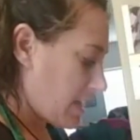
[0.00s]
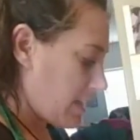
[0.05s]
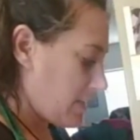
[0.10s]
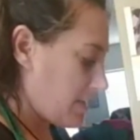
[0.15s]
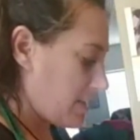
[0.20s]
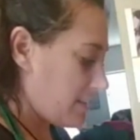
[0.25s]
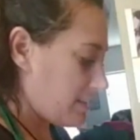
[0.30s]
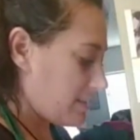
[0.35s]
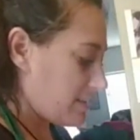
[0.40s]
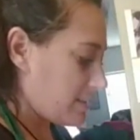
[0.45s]

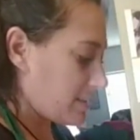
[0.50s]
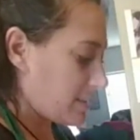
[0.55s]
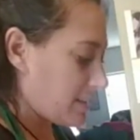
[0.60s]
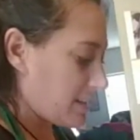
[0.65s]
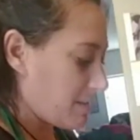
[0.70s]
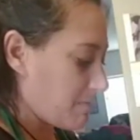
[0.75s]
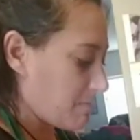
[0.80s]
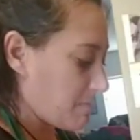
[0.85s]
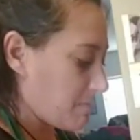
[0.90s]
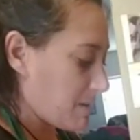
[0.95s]
and this is
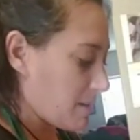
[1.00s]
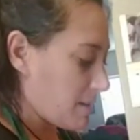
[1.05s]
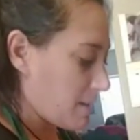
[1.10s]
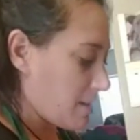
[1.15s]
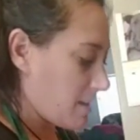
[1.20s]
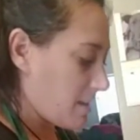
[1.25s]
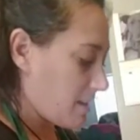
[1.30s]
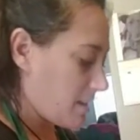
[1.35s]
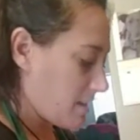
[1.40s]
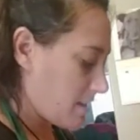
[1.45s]
gonna
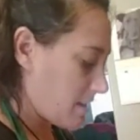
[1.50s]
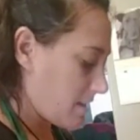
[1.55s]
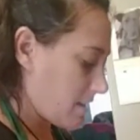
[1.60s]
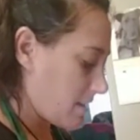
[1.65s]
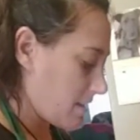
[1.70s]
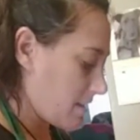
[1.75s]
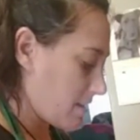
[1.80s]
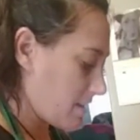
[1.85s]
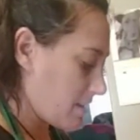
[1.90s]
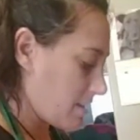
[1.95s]
be
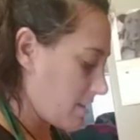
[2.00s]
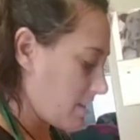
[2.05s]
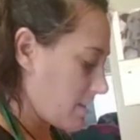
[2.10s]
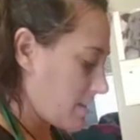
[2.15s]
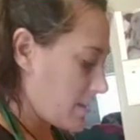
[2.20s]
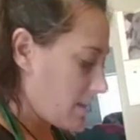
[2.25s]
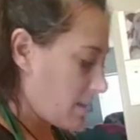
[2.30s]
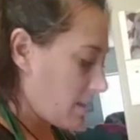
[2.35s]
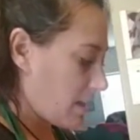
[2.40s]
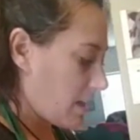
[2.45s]

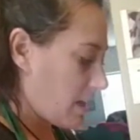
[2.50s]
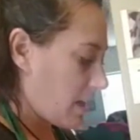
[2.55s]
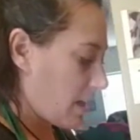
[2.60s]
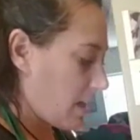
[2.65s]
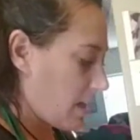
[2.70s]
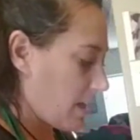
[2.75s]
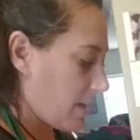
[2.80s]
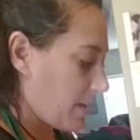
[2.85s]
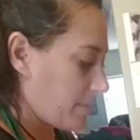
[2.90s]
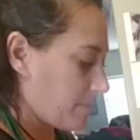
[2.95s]

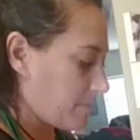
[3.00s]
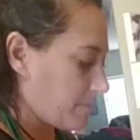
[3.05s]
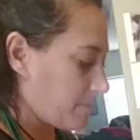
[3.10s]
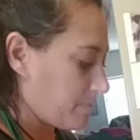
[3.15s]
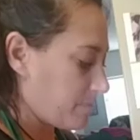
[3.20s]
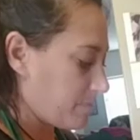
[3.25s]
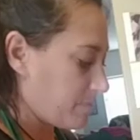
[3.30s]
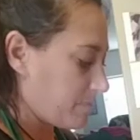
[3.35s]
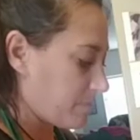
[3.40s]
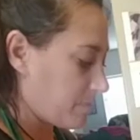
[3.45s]

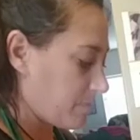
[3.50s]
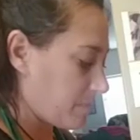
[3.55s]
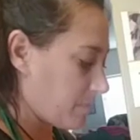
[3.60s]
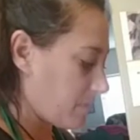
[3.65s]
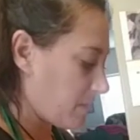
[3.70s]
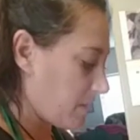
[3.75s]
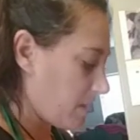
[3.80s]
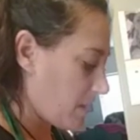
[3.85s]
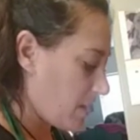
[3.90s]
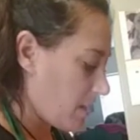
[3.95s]

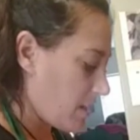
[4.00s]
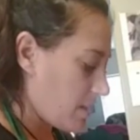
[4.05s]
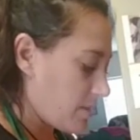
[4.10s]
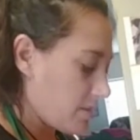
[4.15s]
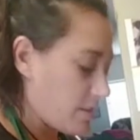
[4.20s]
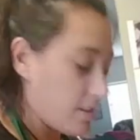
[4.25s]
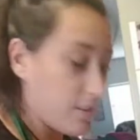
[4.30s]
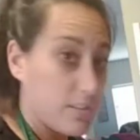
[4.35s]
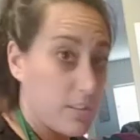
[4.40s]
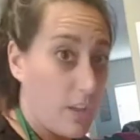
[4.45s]

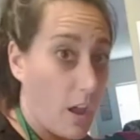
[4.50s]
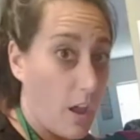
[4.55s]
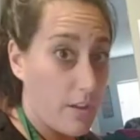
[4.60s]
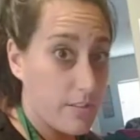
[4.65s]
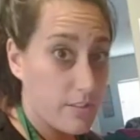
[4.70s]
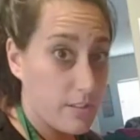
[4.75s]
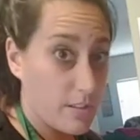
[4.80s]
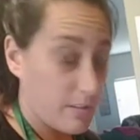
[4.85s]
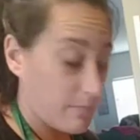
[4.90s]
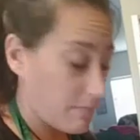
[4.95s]
the
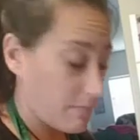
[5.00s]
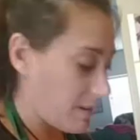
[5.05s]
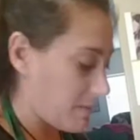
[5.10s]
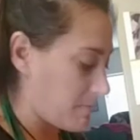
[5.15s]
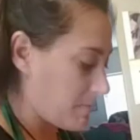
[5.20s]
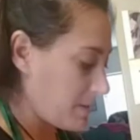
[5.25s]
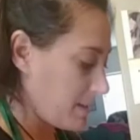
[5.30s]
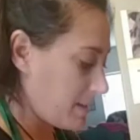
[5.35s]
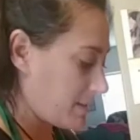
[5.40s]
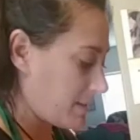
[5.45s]
sauce on
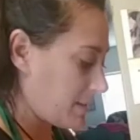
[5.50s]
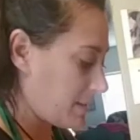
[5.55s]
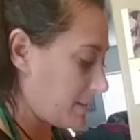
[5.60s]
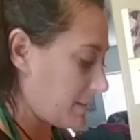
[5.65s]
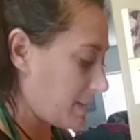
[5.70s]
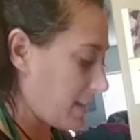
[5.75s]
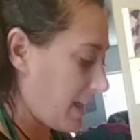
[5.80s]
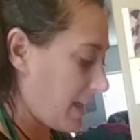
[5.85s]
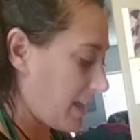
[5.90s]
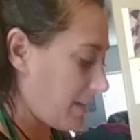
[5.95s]
my pizza
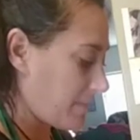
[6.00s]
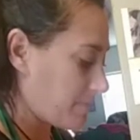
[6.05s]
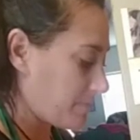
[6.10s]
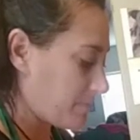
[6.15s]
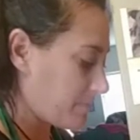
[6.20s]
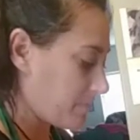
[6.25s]
today,